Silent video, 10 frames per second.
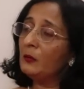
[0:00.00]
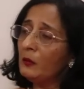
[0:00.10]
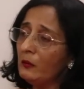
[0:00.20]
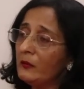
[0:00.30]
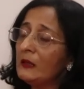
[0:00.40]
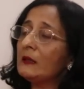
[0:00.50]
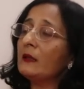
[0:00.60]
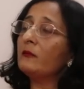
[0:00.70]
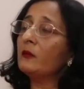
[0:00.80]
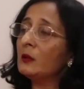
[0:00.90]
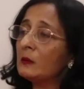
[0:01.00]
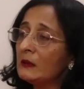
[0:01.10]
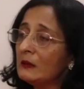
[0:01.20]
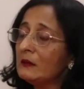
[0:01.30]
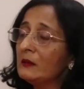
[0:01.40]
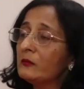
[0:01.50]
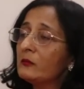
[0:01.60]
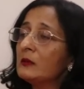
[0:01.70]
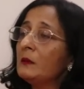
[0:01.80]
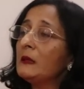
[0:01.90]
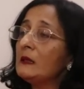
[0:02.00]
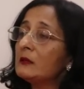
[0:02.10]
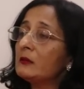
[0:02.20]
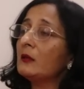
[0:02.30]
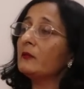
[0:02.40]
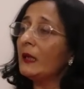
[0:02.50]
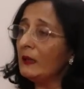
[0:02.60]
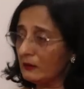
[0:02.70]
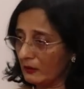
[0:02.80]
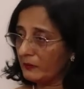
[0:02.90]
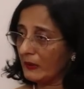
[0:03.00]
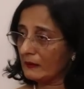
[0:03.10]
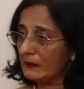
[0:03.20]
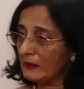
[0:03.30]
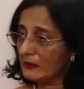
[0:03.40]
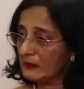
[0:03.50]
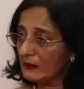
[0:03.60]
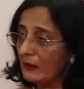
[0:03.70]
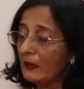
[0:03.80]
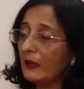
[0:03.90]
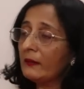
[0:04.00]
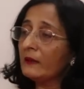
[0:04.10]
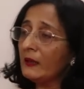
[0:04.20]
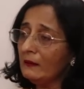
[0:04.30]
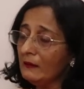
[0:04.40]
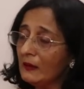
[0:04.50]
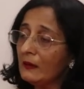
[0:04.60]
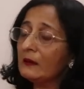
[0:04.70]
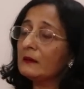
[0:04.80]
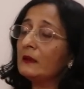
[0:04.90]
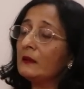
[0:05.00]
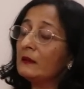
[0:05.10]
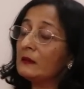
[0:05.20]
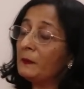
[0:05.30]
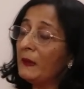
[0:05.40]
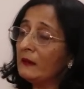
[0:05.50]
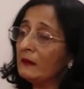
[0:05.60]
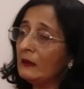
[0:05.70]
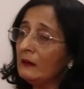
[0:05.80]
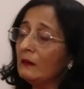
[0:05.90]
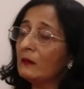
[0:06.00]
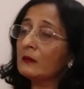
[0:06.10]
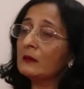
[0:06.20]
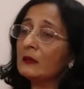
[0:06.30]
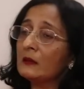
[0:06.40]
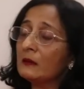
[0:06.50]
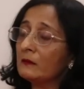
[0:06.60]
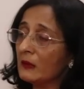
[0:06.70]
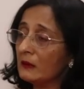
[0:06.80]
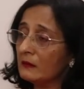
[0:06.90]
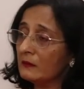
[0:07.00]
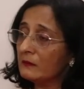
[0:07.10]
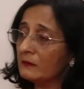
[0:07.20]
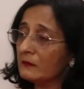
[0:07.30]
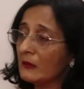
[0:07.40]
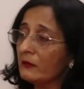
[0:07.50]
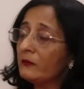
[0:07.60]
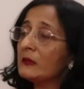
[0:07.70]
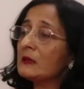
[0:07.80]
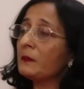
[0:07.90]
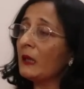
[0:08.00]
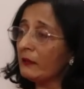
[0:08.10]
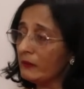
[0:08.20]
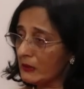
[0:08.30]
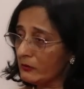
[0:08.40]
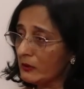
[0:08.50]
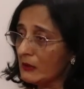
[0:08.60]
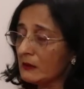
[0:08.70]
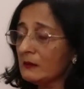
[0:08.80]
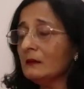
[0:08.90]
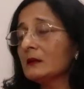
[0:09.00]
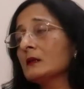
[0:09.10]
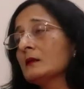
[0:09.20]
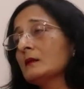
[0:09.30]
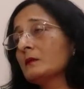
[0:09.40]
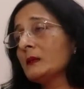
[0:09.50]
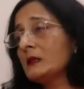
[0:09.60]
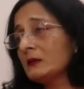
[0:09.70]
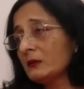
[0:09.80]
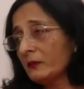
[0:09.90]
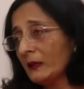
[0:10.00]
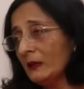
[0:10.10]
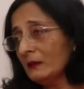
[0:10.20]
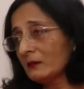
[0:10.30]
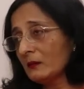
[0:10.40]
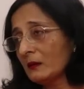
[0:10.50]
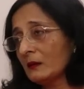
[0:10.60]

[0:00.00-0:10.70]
who will then forward it to the Ministry of Health of Bangladesh. And then, the depending on the, if it's a private education, the Ministry of Health